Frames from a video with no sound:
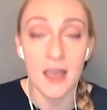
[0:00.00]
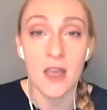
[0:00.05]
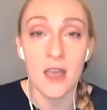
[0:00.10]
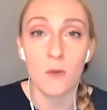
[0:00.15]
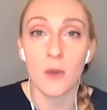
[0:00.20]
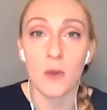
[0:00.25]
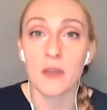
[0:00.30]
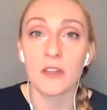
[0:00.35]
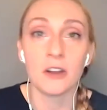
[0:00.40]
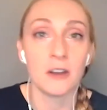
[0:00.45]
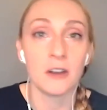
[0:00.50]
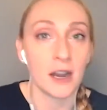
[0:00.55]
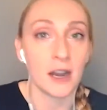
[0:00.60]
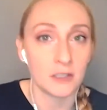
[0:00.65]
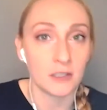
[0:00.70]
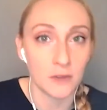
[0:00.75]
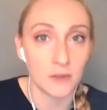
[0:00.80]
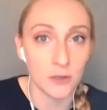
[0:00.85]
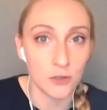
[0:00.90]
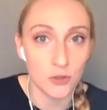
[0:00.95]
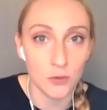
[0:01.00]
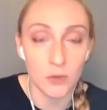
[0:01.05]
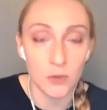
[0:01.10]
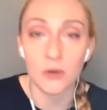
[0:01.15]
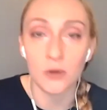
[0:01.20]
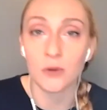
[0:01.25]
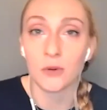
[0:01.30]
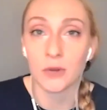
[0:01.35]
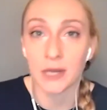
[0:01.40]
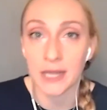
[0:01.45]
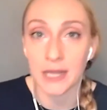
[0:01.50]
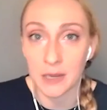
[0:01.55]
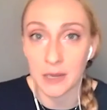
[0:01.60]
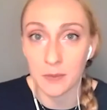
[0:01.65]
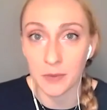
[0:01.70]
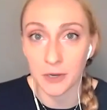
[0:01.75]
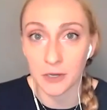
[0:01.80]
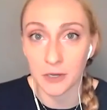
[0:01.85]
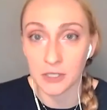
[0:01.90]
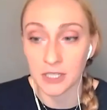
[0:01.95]
whether or not it's virtual or
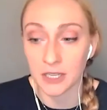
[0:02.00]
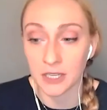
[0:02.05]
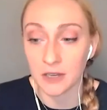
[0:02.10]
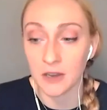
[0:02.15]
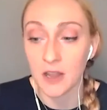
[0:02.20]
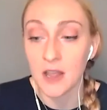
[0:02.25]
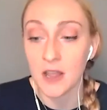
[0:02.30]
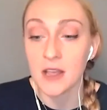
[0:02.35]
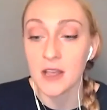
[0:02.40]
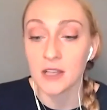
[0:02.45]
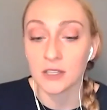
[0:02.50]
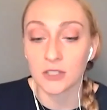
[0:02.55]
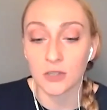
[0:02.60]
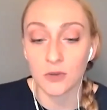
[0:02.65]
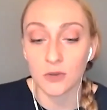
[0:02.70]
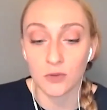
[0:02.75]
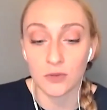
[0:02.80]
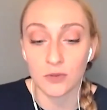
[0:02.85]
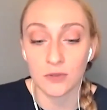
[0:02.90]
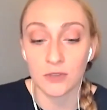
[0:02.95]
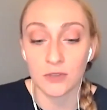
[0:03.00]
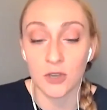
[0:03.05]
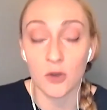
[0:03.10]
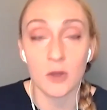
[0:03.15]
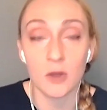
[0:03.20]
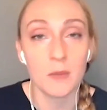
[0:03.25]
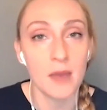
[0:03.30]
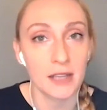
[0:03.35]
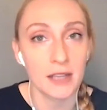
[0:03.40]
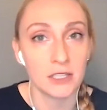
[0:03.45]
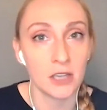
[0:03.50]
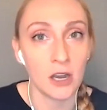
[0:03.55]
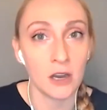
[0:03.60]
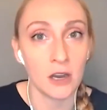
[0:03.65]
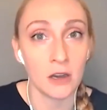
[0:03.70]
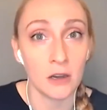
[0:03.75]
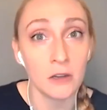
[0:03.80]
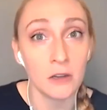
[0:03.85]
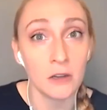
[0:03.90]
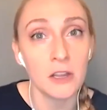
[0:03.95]
in person. So going back to
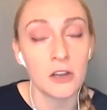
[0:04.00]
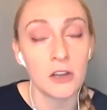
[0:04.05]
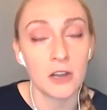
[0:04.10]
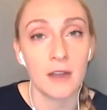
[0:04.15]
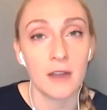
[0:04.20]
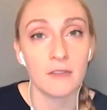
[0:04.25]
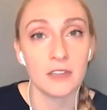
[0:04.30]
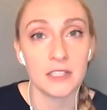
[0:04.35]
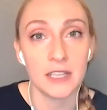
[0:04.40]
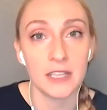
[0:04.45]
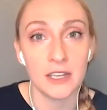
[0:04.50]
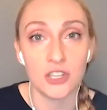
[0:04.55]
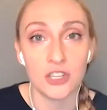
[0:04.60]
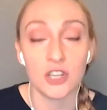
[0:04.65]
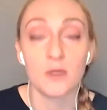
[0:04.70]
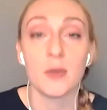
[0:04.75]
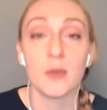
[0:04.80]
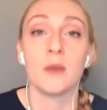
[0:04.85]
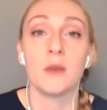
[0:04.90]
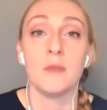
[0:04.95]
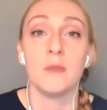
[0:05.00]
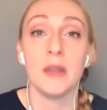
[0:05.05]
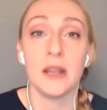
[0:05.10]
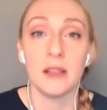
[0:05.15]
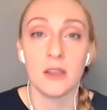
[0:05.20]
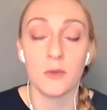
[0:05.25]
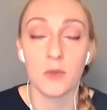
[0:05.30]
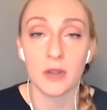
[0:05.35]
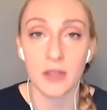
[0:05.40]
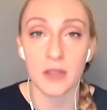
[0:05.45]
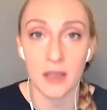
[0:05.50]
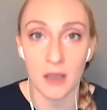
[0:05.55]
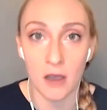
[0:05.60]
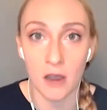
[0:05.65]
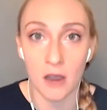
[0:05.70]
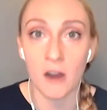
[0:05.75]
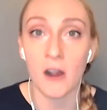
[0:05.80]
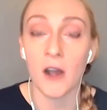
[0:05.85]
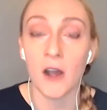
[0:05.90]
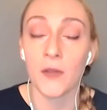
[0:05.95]
our earlier conversation about meeting them where they
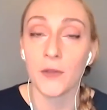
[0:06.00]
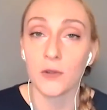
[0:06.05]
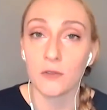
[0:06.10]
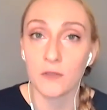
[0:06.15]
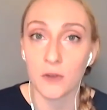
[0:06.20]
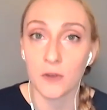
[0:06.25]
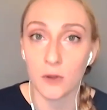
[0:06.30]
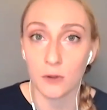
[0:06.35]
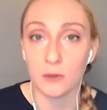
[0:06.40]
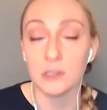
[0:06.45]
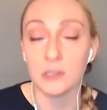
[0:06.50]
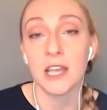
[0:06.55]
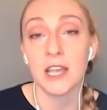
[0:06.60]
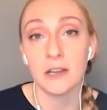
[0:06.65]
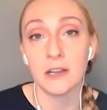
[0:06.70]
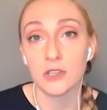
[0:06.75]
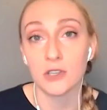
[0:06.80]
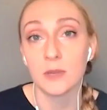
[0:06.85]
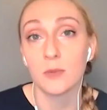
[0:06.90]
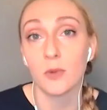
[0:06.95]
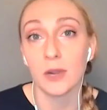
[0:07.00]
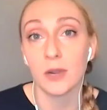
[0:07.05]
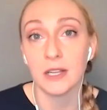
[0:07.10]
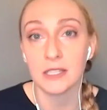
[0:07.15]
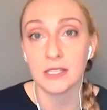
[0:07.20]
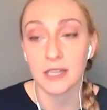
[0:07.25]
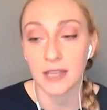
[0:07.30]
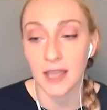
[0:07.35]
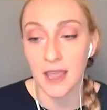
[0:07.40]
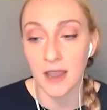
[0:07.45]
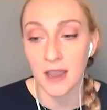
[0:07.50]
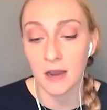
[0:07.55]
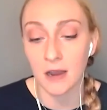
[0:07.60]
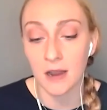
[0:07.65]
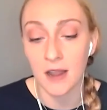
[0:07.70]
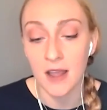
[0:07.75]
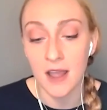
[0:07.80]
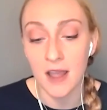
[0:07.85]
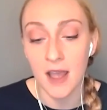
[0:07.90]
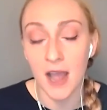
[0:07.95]
are, on their phones, entry points to
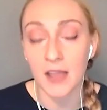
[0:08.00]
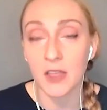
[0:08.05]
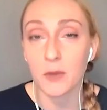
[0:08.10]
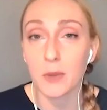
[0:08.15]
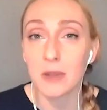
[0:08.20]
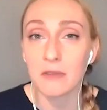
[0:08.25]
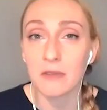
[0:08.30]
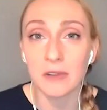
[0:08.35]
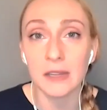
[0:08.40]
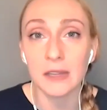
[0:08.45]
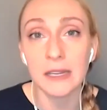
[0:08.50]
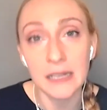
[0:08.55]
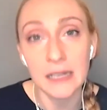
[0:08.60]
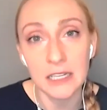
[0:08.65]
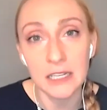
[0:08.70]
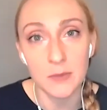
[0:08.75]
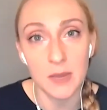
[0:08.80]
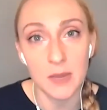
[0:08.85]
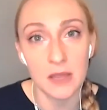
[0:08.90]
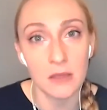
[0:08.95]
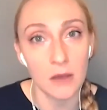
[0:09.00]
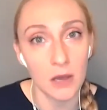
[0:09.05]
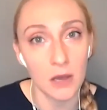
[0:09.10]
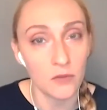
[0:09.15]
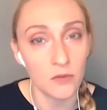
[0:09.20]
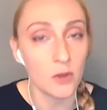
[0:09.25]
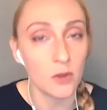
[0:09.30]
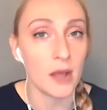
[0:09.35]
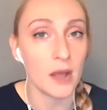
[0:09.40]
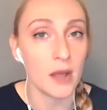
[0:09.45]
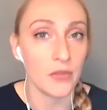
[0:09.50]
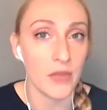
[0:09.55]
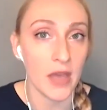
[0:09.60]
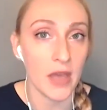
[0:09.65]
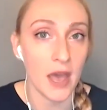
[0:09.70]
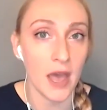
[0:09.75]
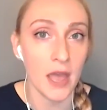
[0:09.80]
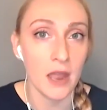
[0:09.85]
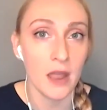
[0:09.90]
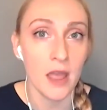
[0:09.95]
care, I think we really need to be thoughtful about
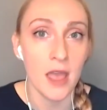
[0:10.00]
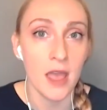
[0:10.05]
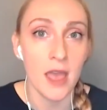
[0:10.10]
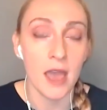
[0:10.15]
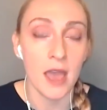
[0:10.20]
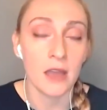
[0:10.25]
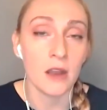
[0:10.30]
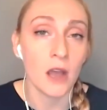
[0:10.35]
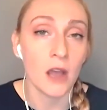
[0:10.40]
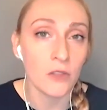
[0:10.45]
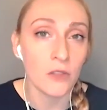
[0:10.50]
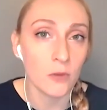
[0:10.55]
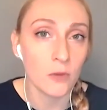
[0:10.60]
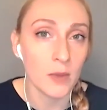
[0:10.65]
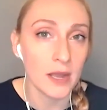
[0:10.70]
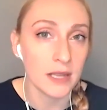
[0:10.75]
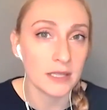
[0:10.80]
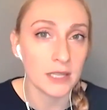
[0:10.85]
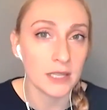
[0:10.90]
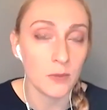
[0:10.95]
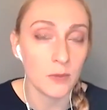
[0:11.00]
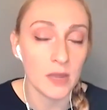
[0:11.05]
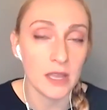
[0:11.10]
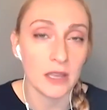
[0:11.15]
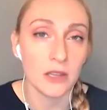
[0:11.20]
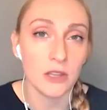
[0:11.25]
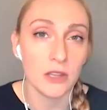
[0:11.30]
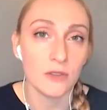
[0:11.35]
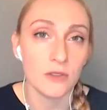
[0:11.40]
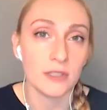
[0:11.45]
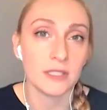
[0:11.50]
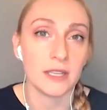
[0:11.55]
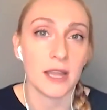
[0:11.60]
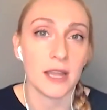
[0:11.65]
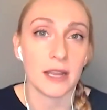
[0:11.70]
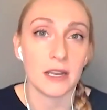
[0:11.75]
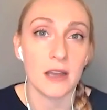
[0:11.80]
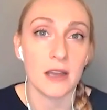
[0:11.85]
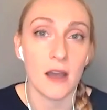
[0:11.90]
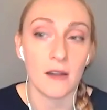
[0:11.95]
that and other ways that we can use
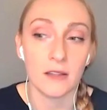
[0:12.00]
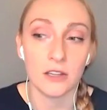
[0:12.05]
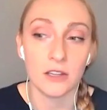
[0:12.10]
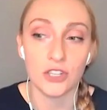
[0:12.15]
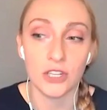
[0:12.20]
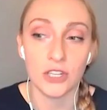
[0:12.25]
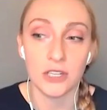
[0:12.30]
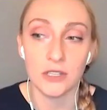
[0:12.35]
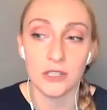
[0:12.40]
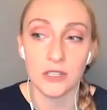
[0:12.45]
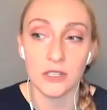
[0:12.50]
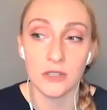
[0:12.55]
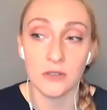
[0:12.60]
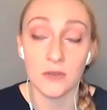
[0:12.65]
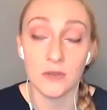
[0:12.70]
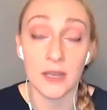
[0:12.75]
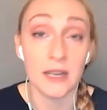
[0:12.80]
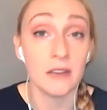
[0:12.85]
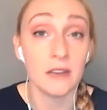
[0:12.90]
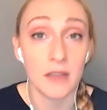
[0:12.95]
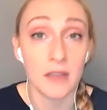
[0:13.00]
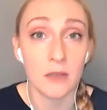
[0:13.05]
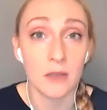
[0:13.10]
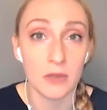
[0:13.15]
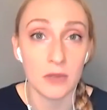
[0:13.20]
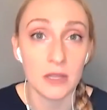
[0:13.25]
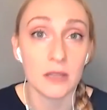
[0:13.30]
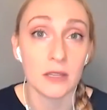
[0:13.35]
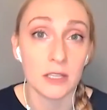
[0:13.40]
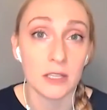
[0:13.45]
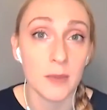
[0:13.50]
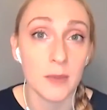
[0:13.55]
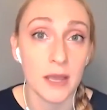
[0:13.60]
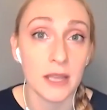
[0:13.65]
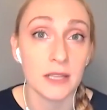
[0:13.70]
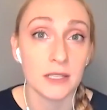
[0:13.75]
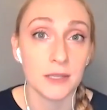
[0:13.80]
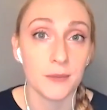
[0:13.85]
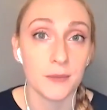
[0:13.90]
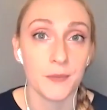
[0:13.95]
technology to innovate within the
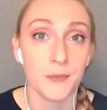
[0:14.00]
space.